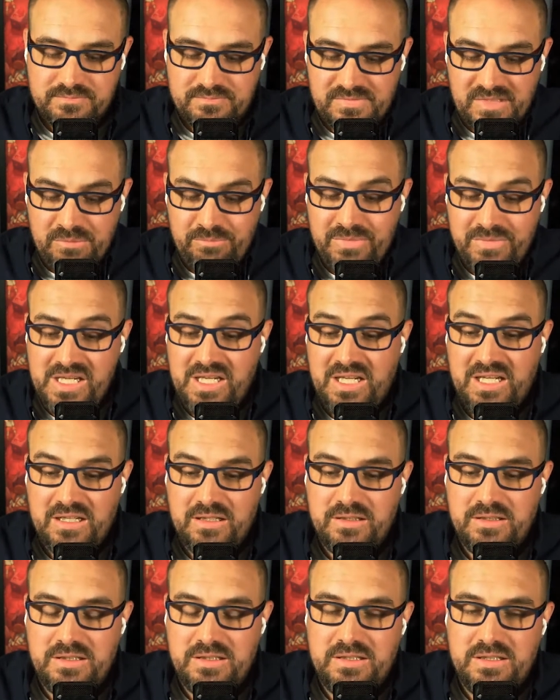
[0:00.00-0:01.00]

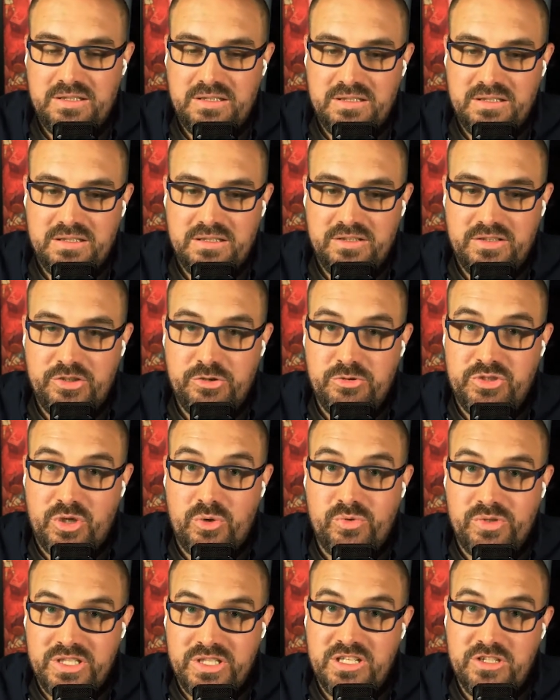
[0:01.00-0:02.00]
Meaning you
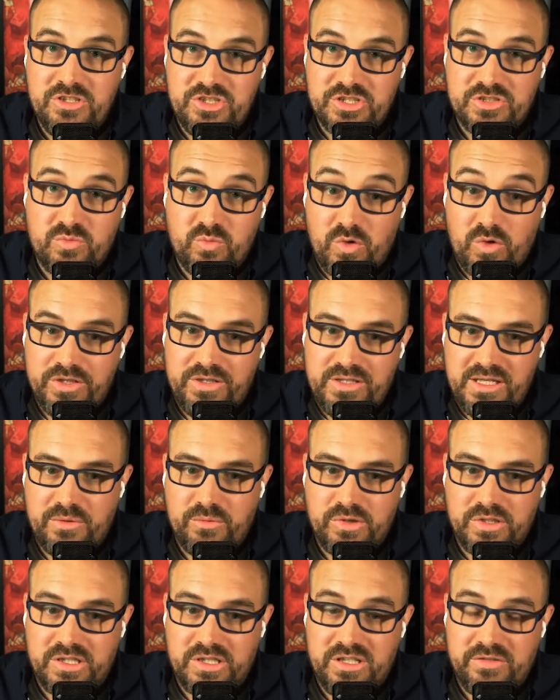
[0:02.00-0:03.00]
don't need just one
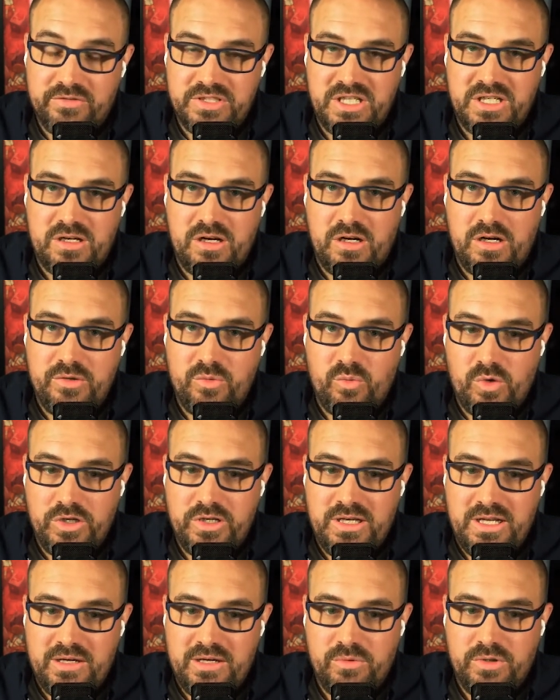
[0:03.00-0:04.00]
network and everything on
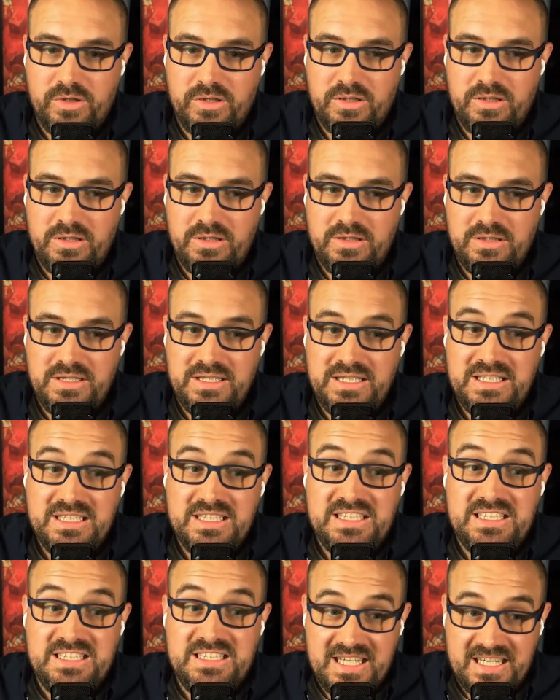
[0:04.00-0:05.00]
one network.
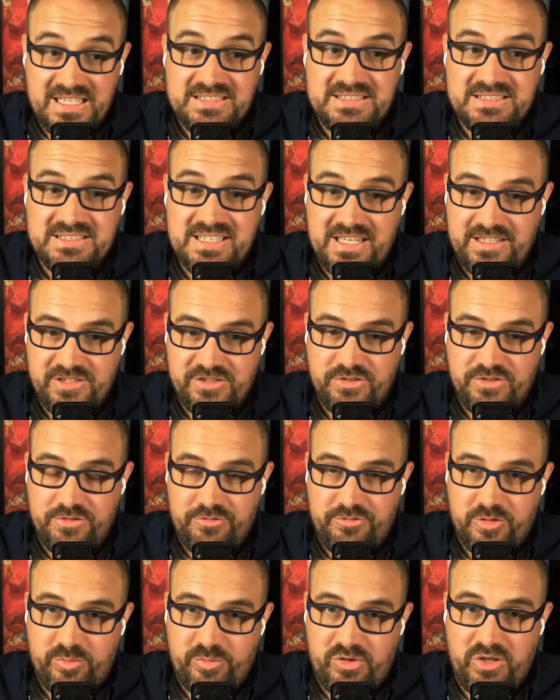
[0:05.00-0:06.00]
Yes, that is good
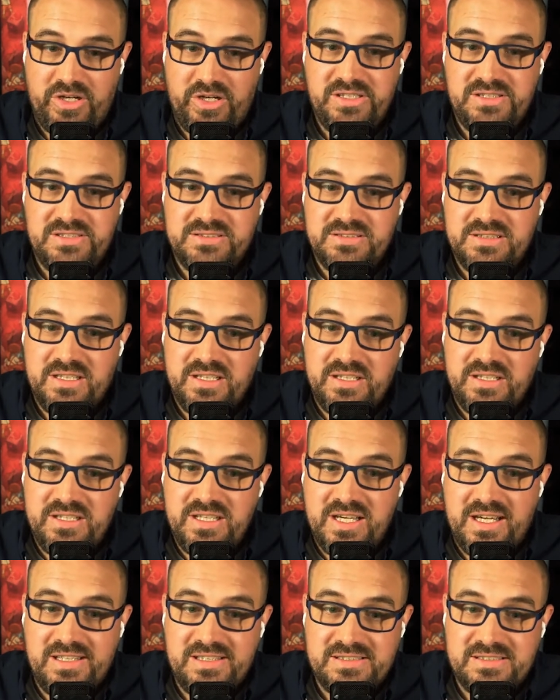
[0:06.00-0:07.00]
for price. And
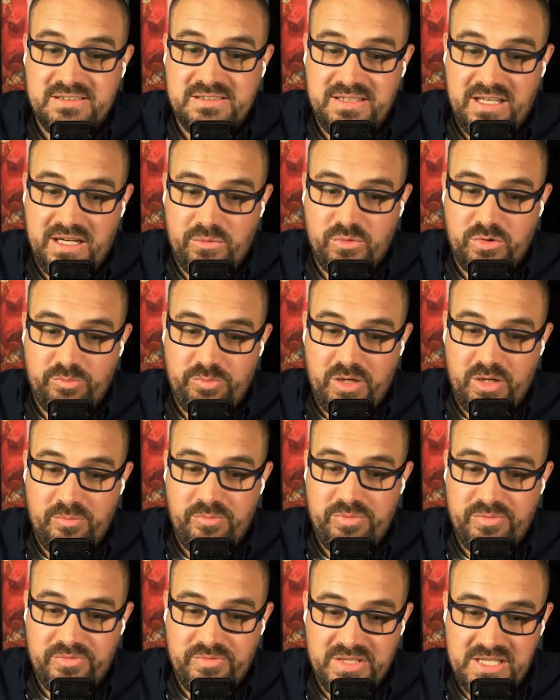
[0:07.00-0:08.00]
yes, that will
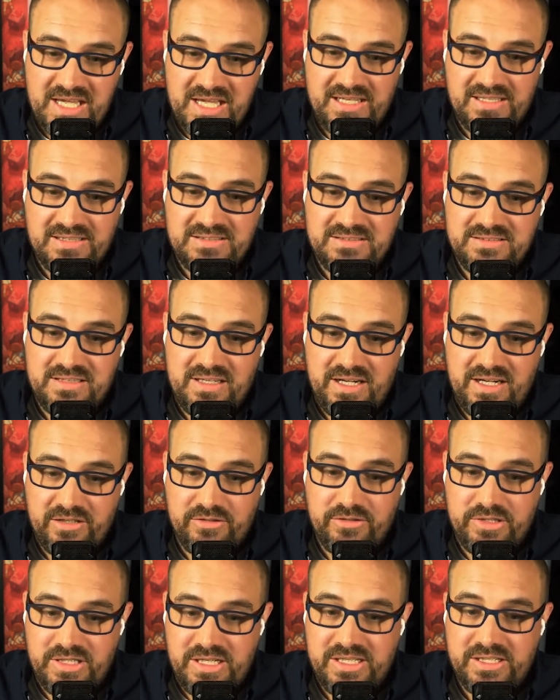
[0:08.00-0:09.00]
pump gas
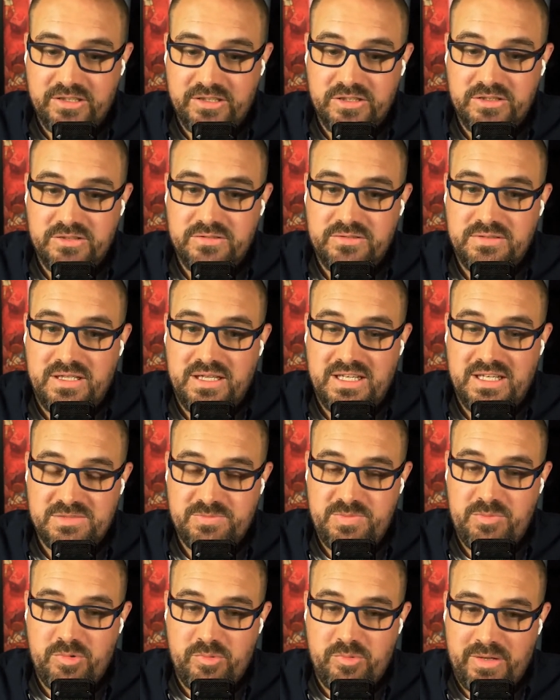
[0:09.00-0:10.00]
higher and higher as
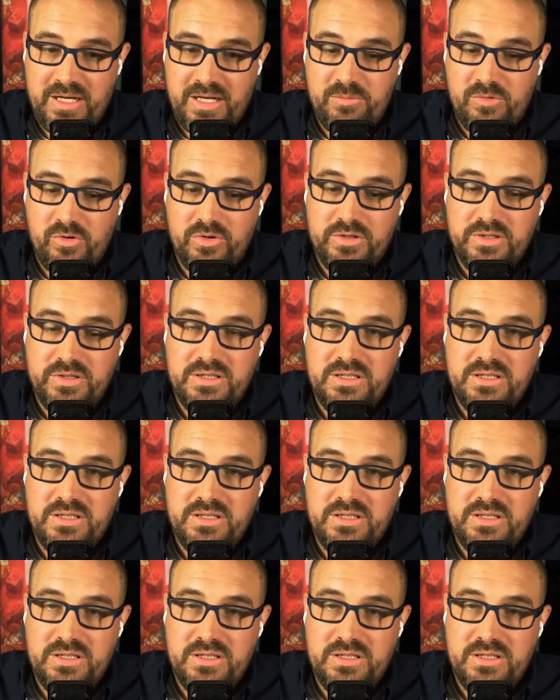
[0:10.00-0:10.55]
people buy more.